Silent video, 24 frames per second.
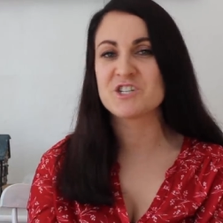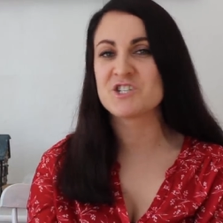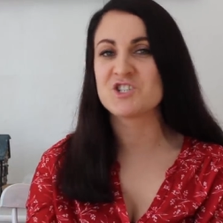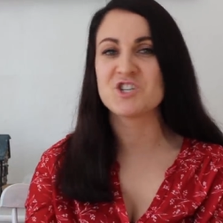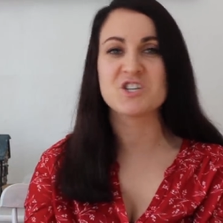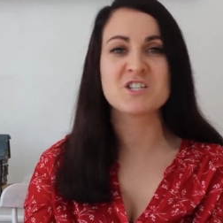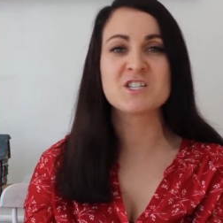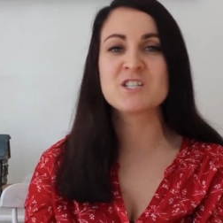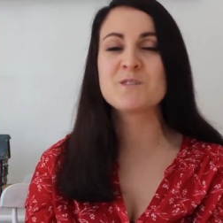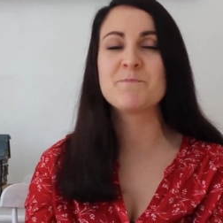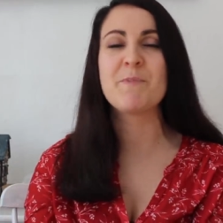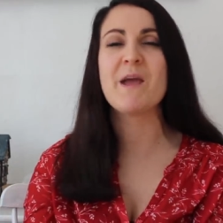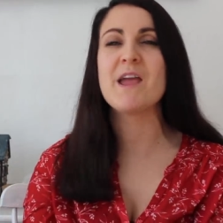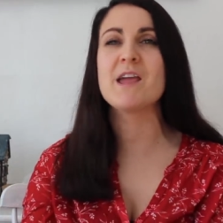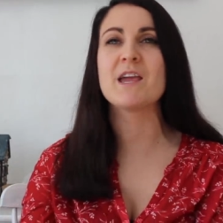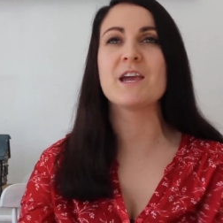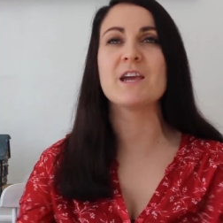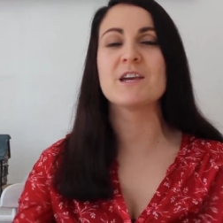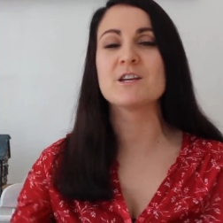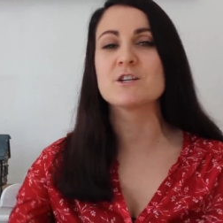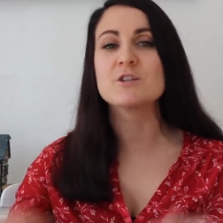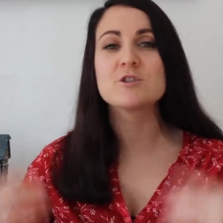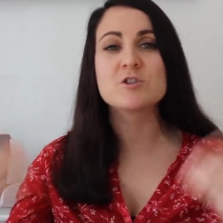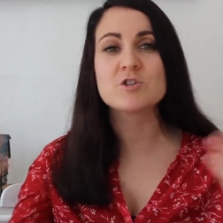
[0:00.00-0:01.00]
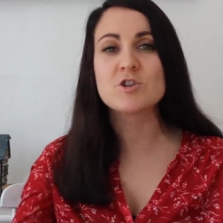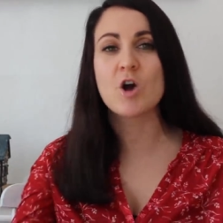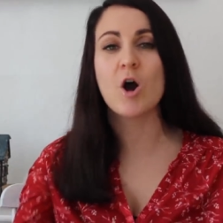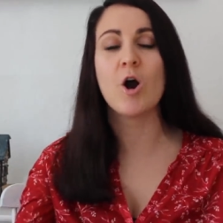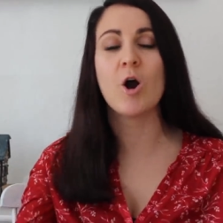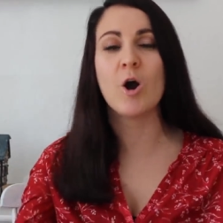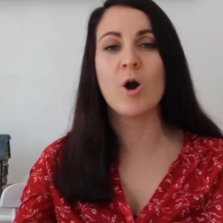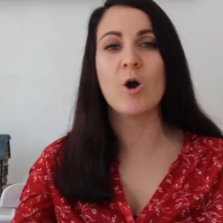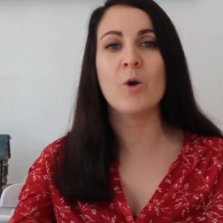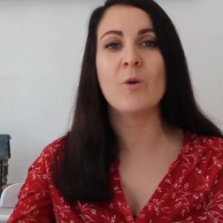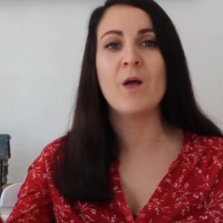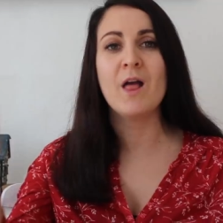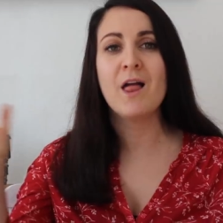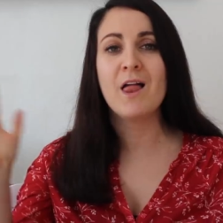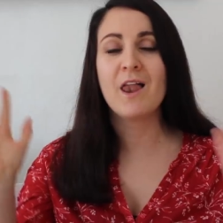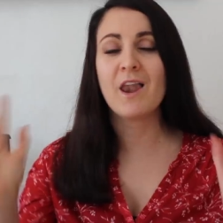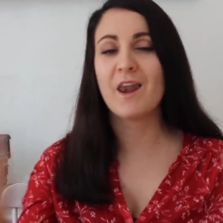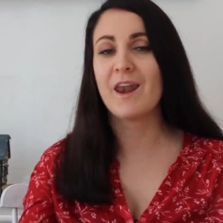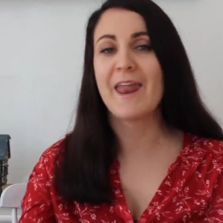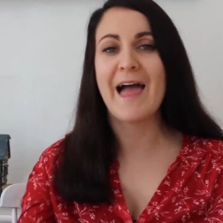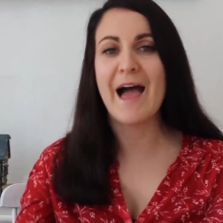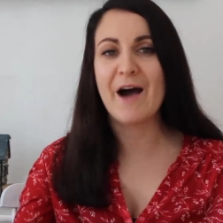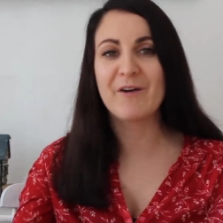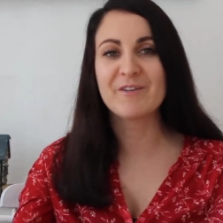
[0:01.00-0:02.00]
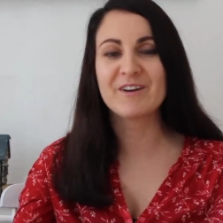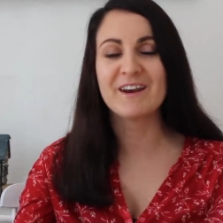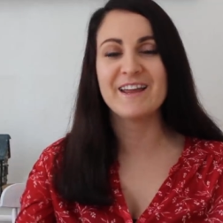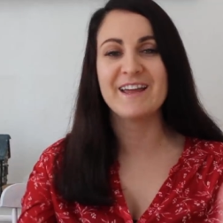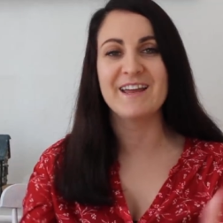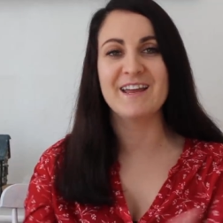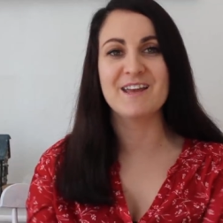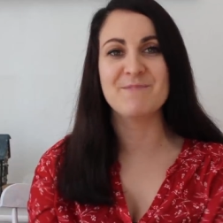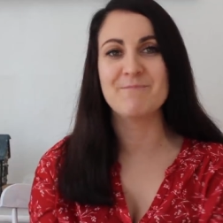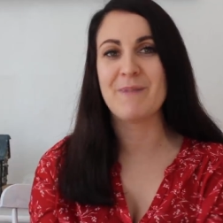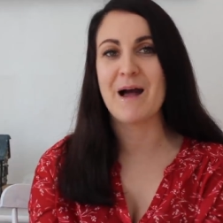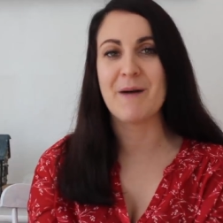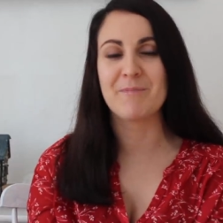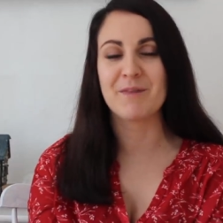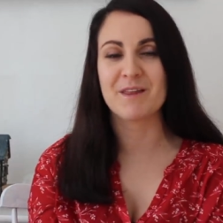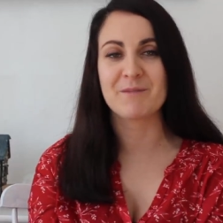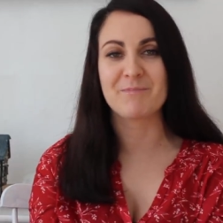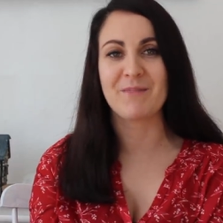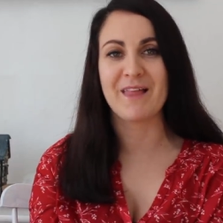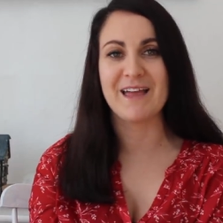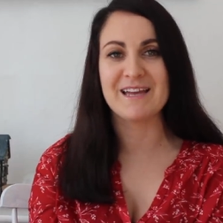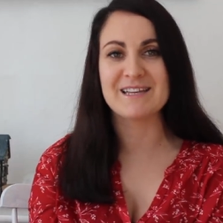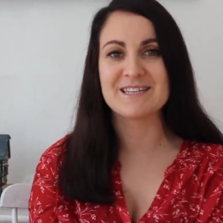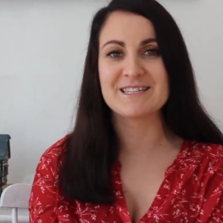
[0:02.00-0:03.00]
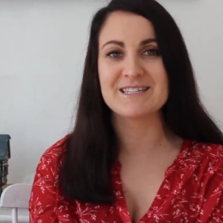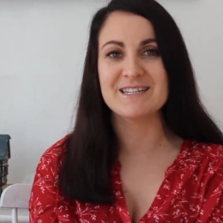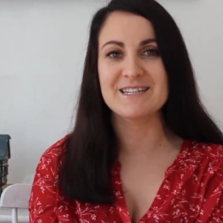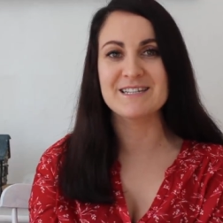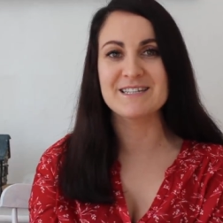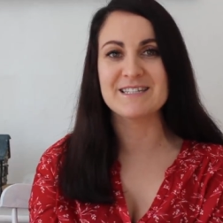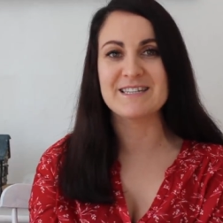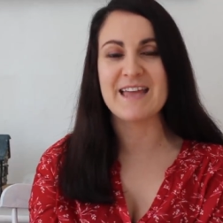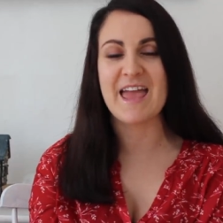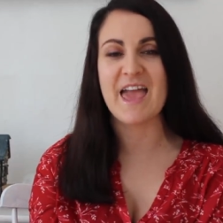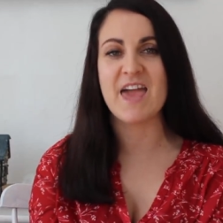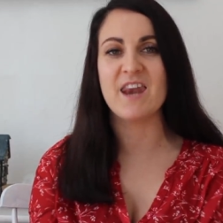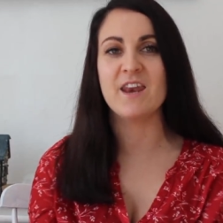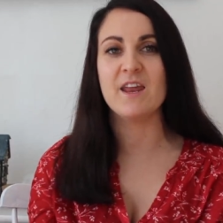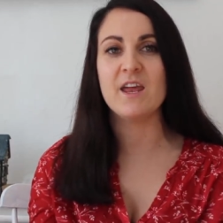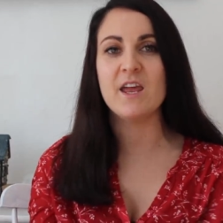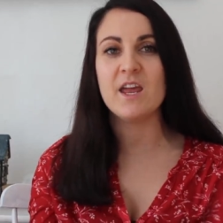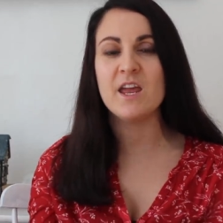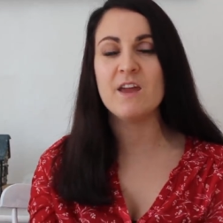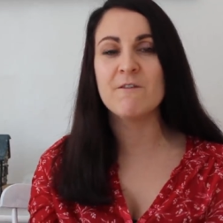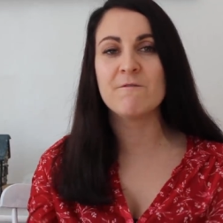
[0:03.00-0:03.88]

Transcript: it's just speaking so loudly in public places and